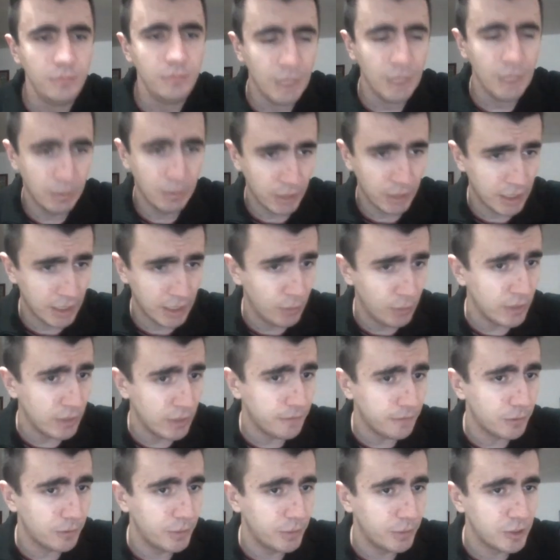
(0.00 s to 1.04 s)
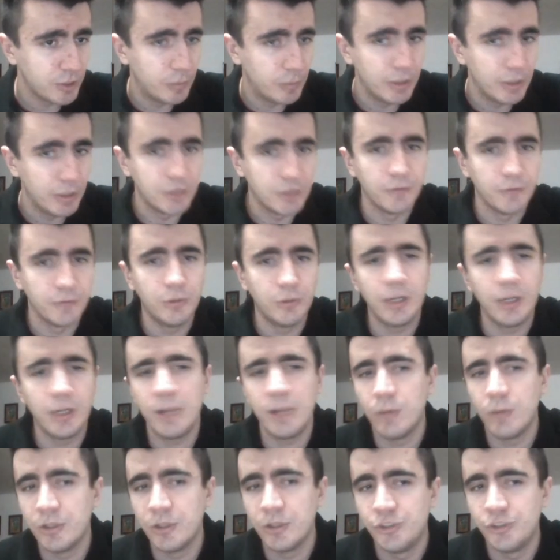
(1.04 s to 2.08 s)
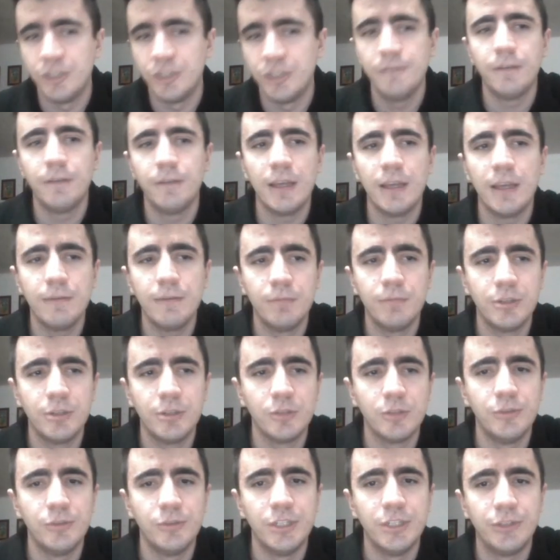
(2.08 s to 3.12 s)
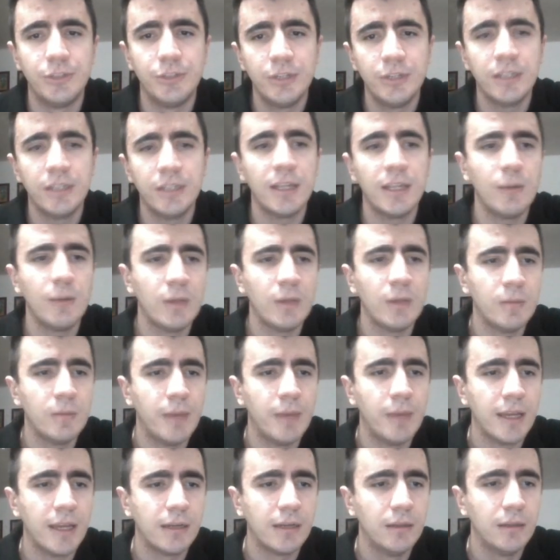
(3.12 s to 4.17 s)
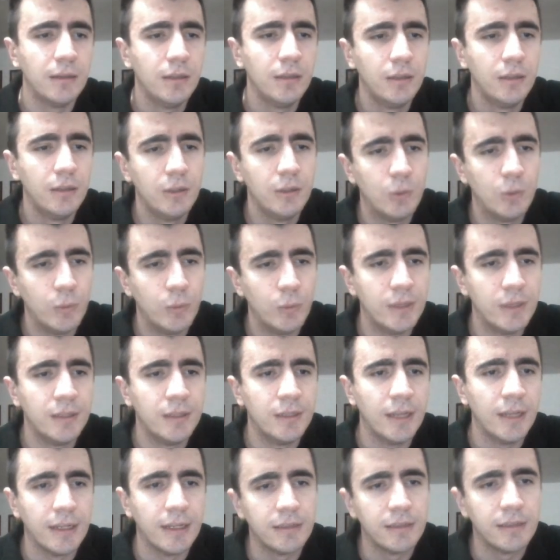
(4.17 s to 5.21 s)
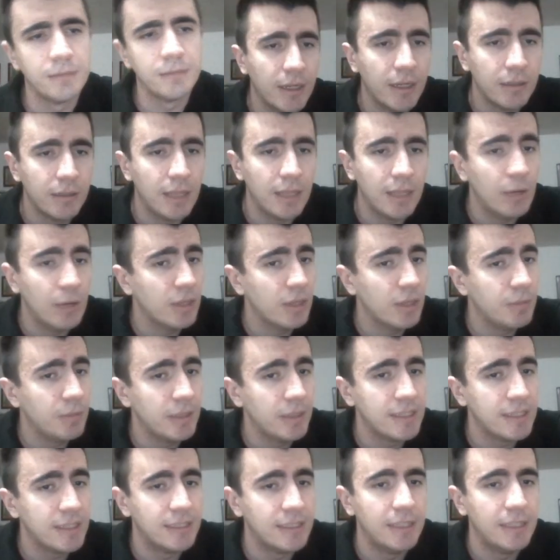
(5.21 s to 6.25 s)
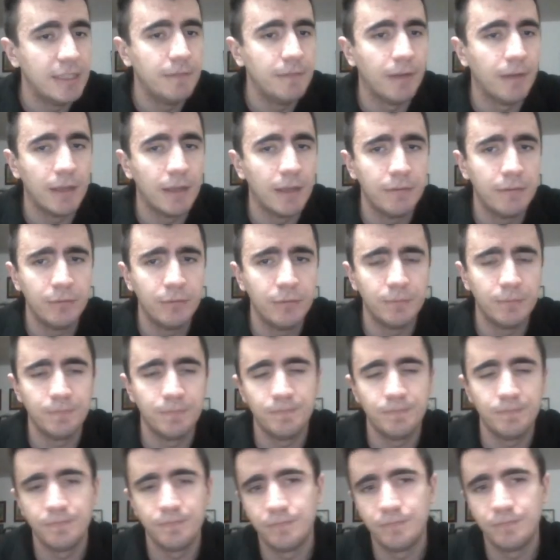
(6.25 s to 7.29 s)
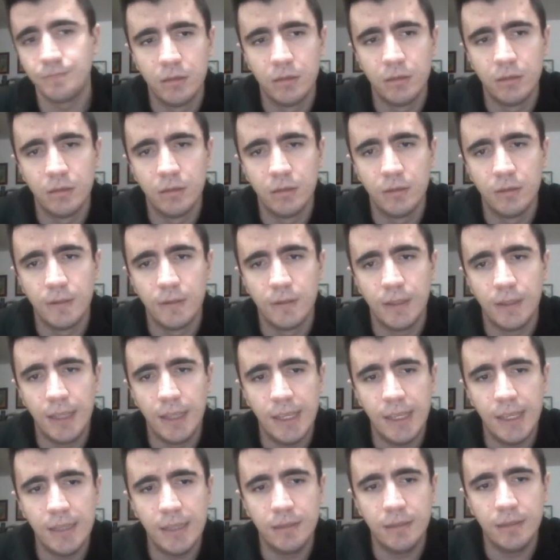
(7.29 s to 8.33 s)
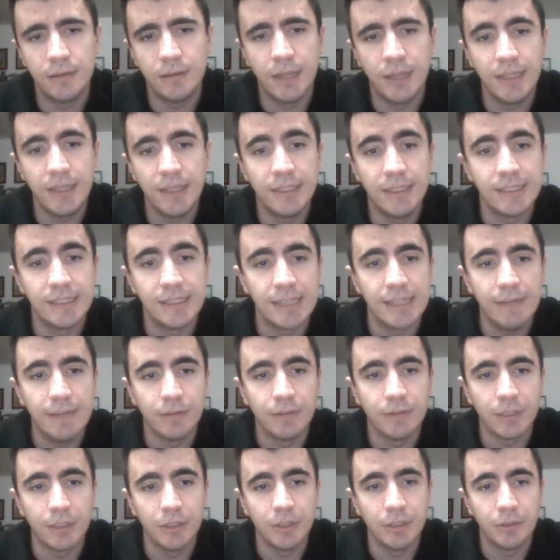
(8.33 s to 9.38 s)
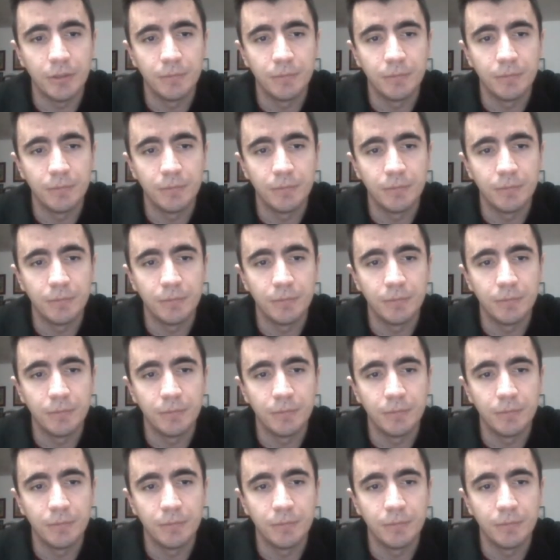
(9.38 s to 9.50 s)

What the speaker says: But he went for bishop h4, I went g5, bishop g3, and I went back with the knight. Now he plays d5 and knight d7 here.